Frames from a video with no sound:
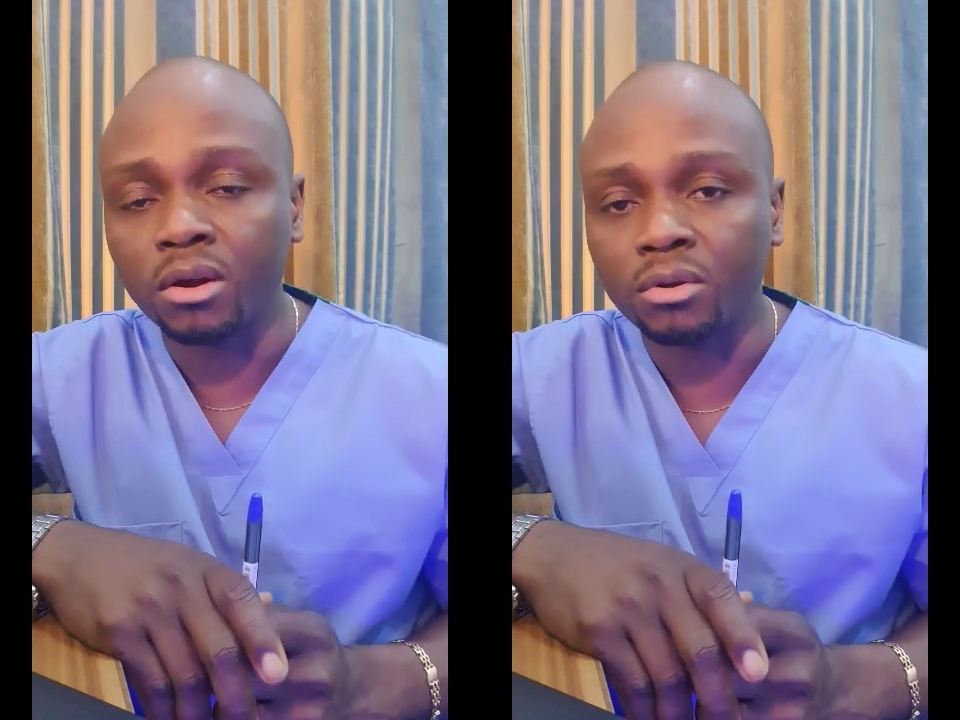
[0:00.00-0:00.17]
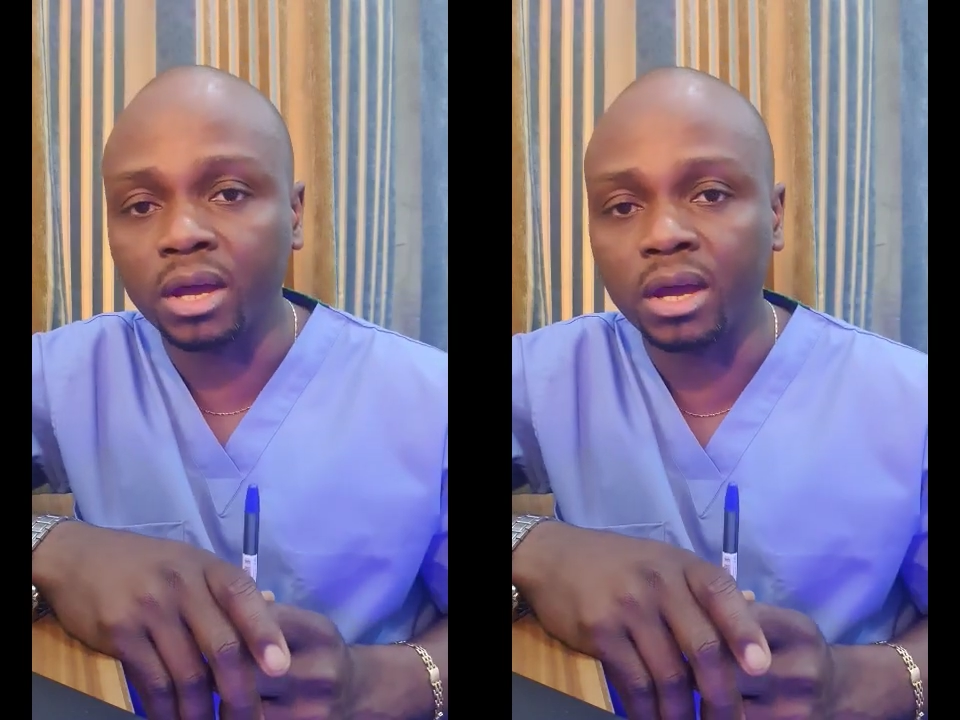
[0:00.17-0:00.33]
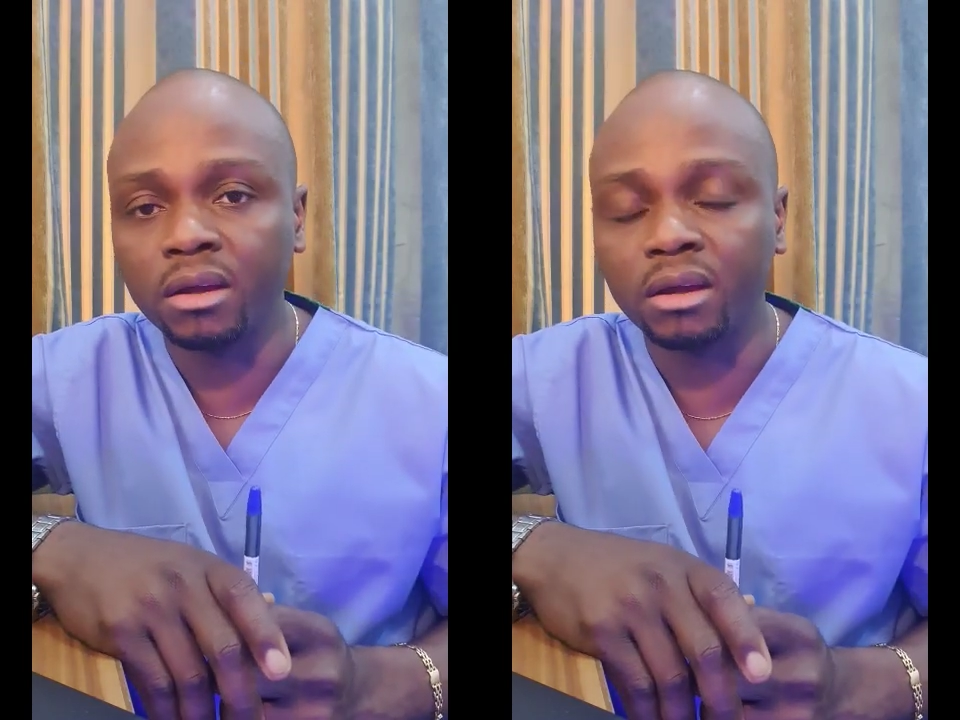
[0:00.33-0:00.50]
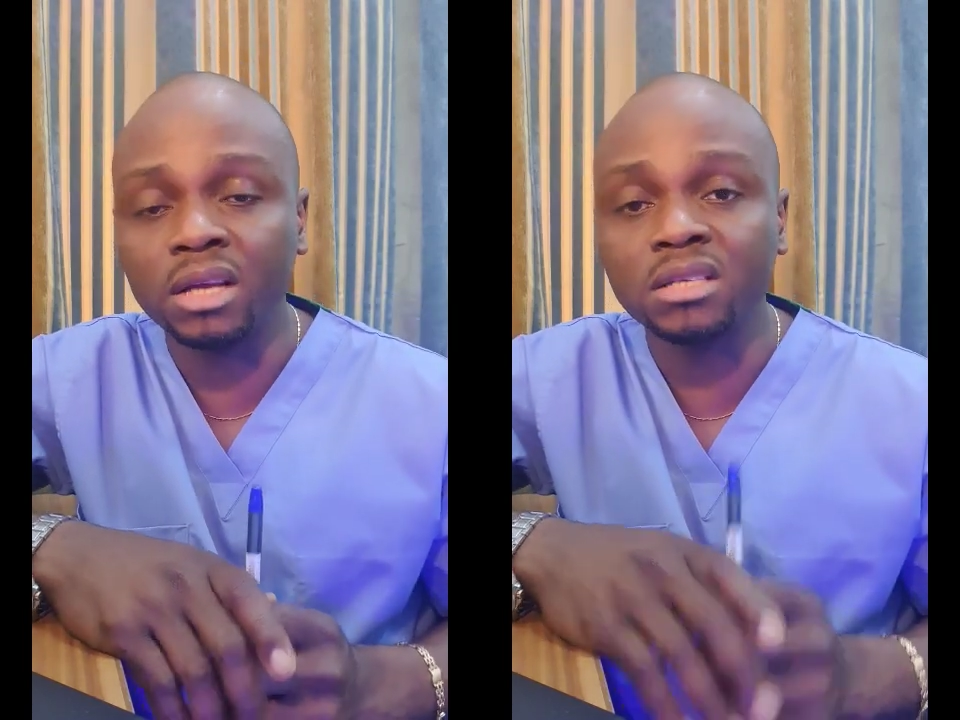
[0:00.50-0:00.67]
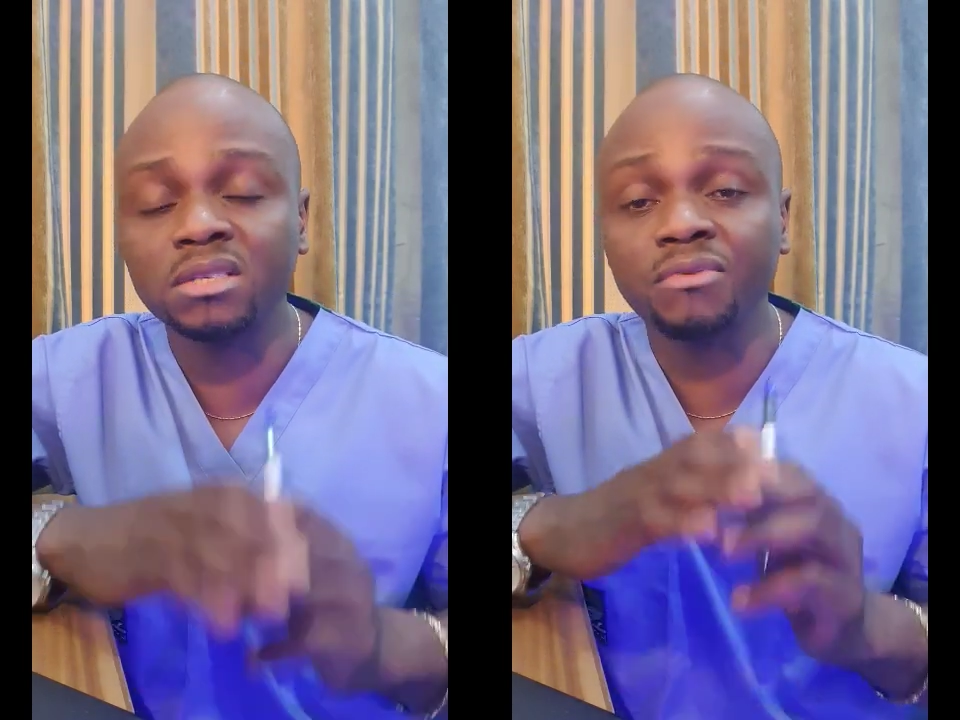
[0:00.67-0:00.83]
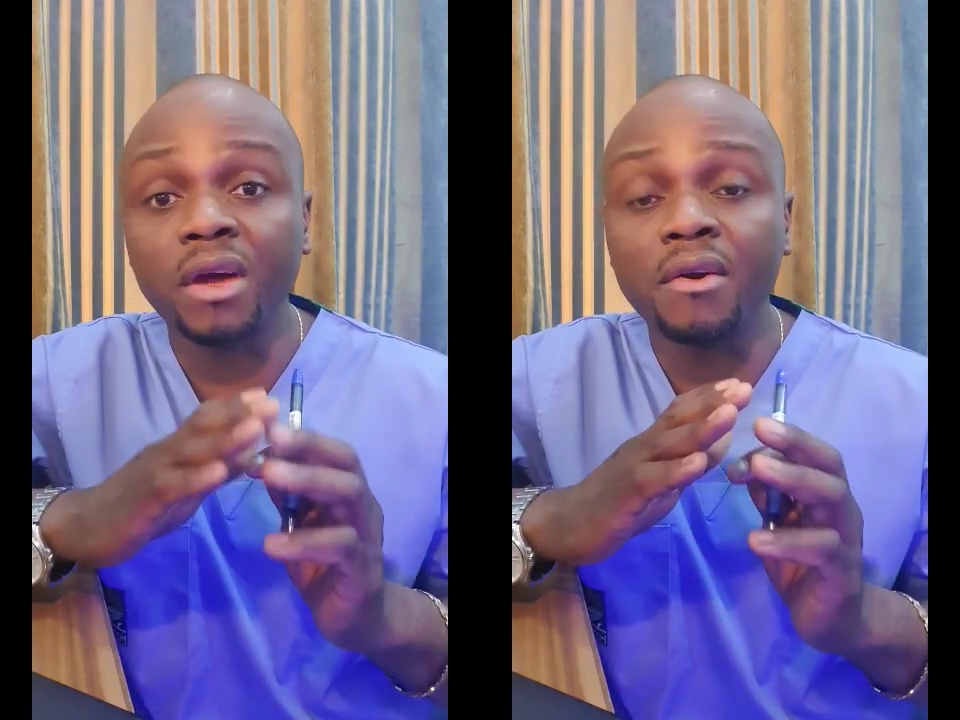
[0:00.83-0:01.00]
Okay, it
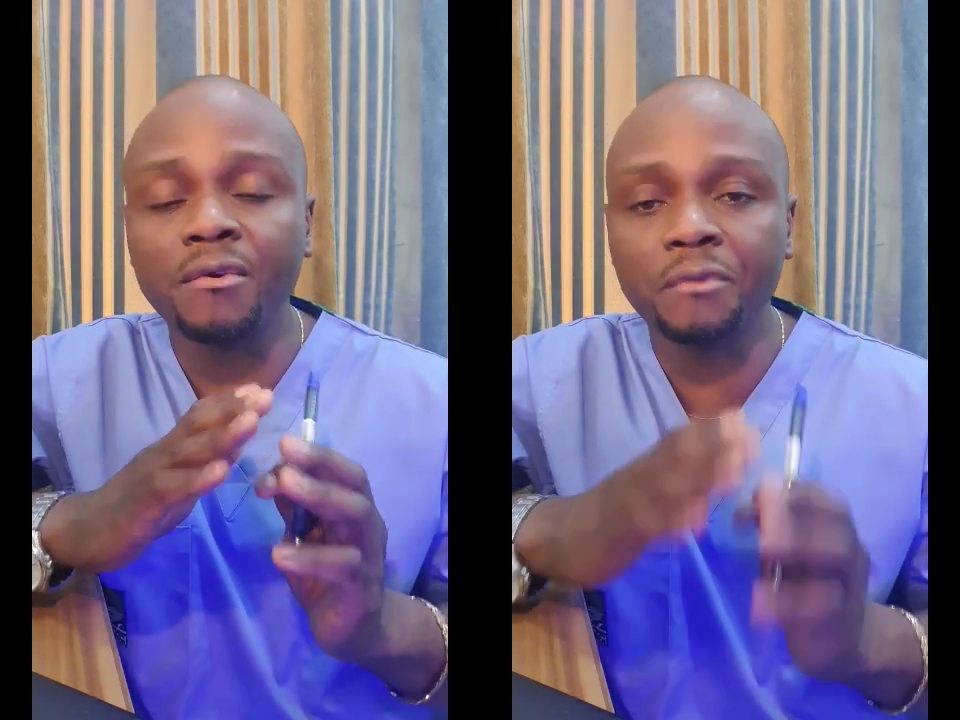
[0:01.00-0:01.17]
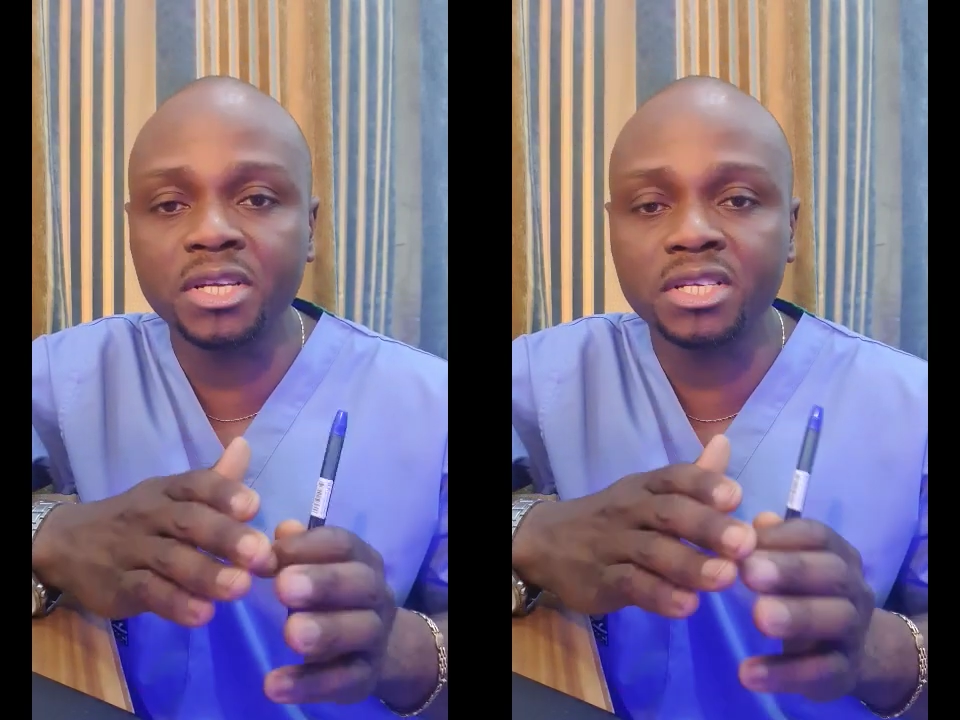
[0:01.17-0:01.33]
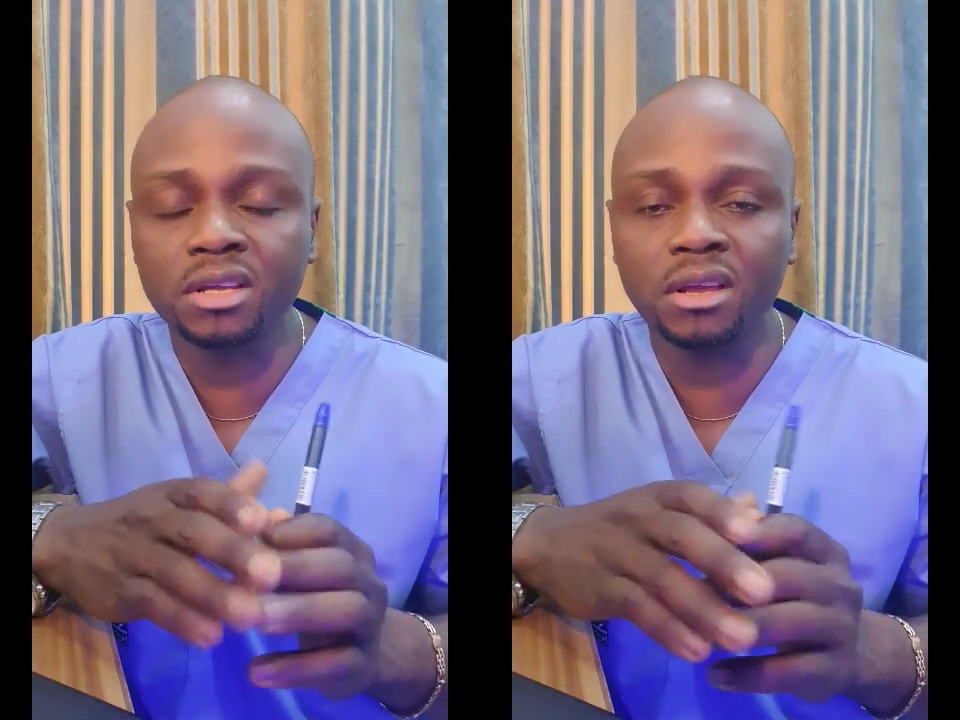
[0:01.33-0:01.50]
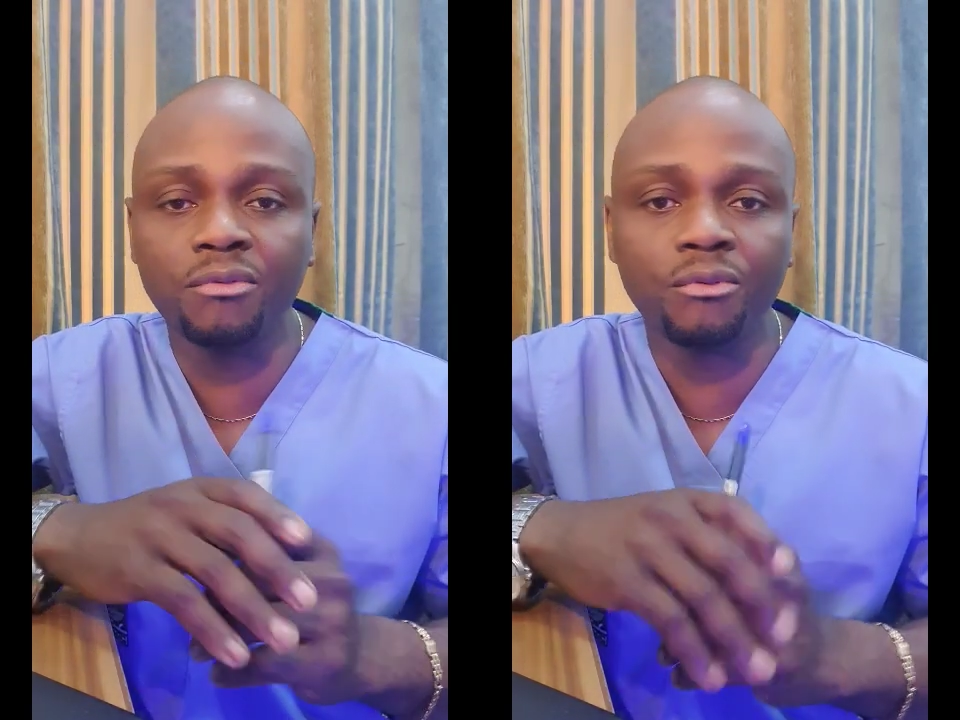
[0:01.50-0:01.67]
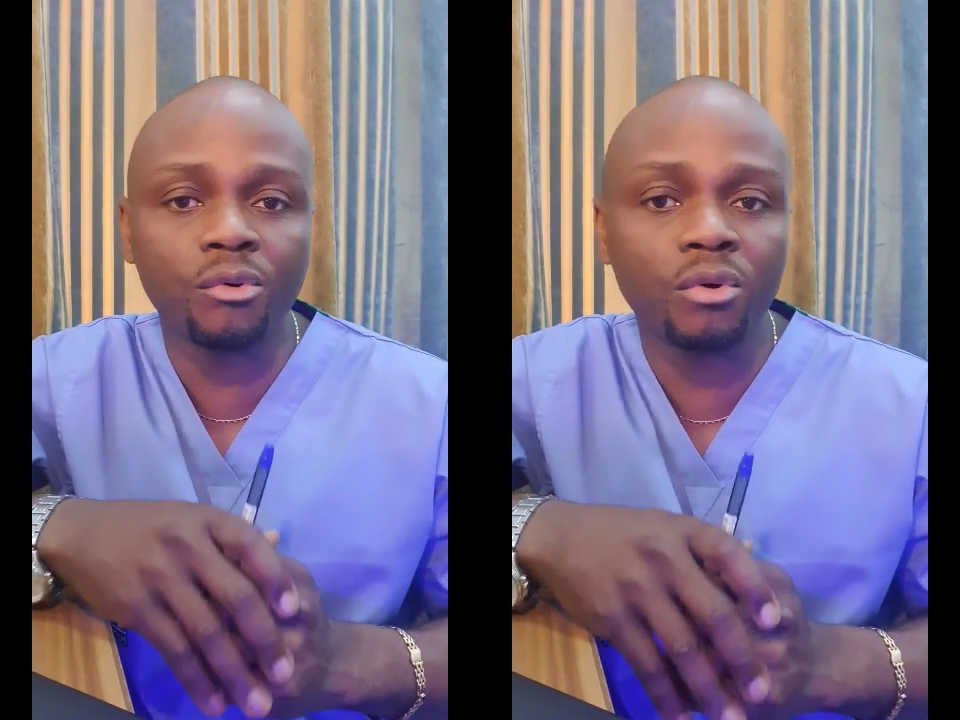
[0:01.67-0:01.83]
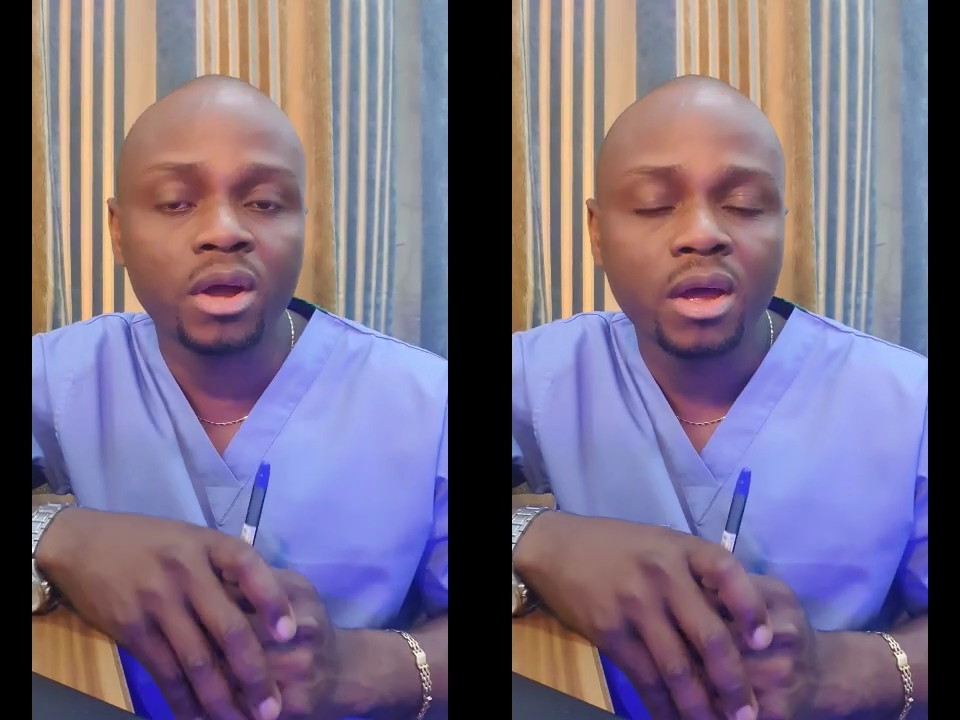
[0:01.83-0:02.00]
is very risky
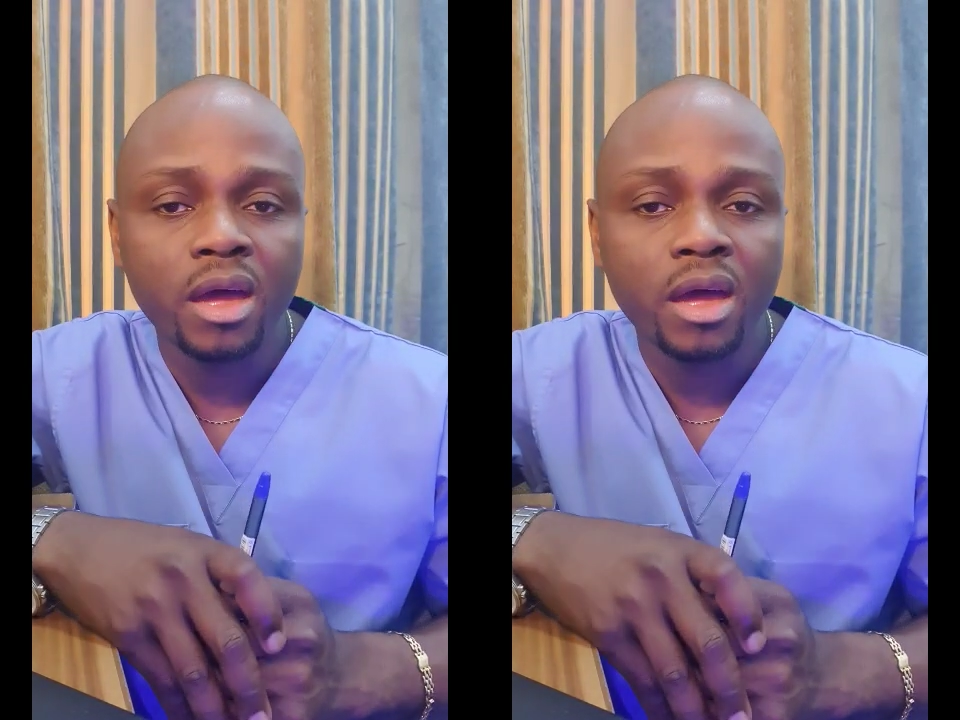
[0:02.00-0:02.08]
for